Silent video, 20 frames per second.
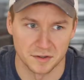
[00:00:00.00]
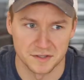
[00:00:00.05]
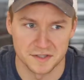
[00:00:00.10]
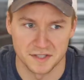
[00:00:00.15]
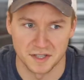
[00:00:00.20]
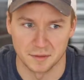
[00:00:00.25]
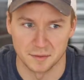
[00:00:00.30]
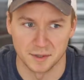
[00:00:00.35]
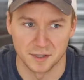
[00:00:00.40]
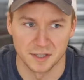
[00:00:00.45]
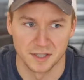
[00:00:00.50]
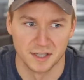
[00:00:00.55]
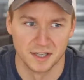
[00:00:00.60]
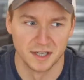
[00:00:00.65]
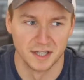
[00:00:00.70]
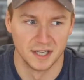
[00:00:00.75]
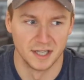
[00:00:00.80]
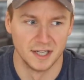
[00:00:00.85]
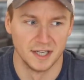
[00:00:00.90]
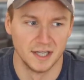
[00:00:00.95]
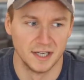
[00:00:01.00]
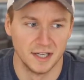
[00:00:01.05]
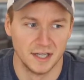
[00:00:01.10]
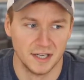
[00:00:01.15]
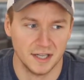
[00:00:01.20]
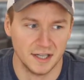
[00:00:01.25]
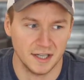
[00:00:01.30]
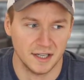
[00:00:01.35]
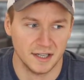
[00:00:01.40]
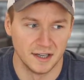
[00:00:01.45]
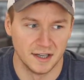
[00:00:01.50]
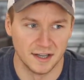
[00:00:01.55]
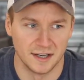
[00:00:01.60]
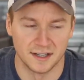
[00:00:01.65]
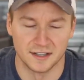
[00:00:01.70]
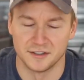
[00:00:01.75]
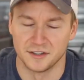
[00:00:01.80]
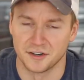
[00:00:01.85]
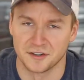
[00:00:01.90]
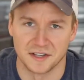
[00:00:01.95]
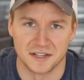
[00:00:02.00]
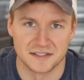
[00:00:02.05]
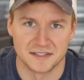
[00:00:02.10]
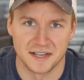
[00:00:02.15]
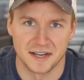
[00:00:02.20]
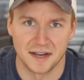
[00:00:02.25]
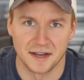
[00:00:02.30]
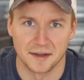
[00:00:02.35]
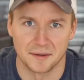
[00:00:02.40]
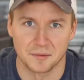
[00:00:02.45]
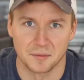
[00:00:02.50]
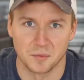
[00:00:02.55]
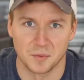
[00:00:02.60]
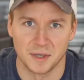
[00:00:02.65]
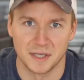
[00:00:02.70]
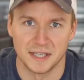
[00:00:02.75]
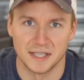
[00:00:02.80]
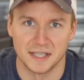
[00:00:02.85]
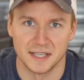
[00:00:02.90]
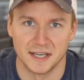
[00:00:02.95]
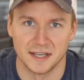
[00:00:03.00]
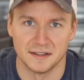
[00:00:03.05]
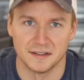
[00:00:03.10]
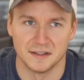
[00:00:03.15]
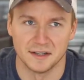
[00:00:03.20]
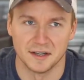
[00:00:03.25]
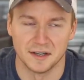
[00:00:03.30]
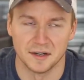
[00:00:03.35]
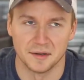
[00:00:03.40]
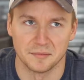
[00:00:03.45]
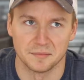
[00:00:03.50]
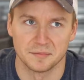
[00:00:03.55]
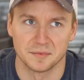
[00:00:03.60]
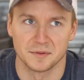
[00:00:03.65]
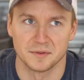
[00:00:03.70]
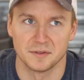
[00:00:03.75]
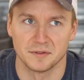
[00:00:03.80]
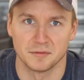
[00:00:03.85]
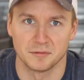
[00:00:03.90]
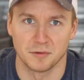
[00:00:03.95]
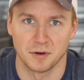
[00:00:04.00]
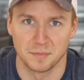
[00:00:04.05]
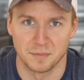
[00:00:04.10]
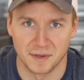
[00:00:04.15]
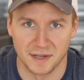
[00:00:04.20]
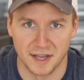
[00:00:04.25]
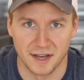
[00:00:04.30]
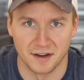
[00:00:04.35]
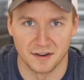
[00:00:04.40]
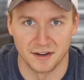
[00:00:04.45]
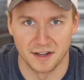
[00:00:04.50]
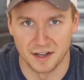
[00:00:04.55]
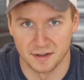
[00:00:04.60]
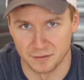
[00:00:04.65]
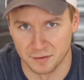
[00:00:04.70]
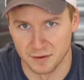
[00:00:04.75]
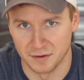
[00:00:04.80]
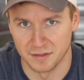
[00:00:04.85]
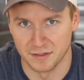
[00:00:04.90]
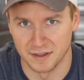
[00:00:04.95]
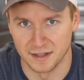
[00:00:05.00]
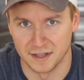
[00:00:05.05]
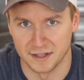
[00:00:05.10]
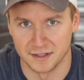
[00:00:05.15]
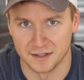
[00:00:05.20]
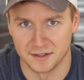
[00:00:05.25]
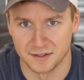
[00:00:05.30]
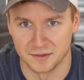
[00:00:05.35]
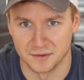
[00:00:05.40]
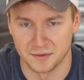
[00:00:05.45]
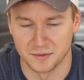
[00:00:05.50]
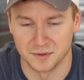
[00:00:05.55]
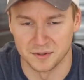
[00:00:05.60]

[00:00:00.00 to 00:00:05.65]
all summer. During that time we ended up ripping out everything,